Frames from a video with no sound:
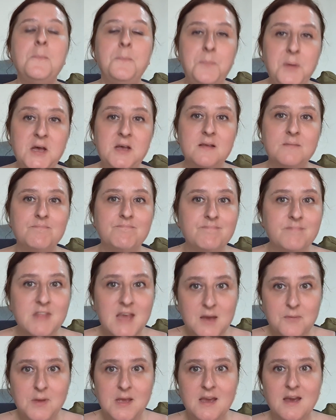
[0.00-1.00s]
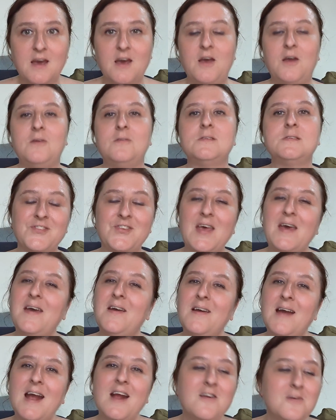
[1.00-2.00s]
But there we go. So
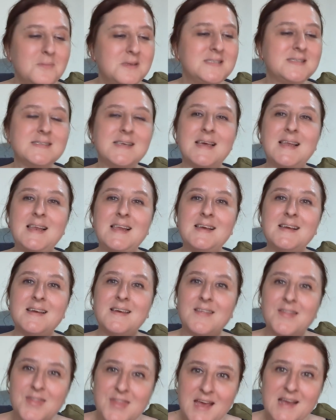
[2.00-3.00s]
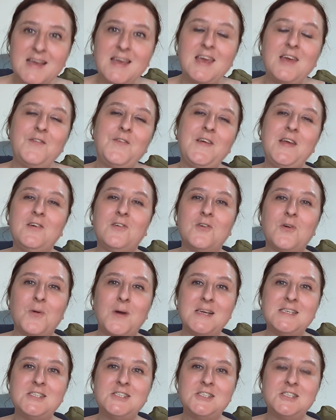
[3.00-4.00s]
Aramaskillik, thank you for your
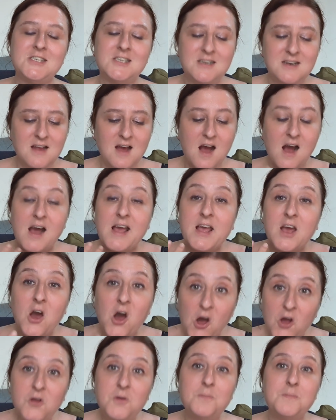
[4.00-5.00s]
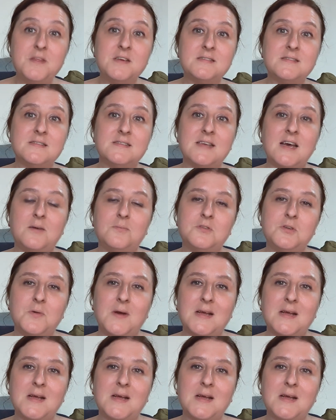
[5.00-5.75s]
question. I hope this has helped to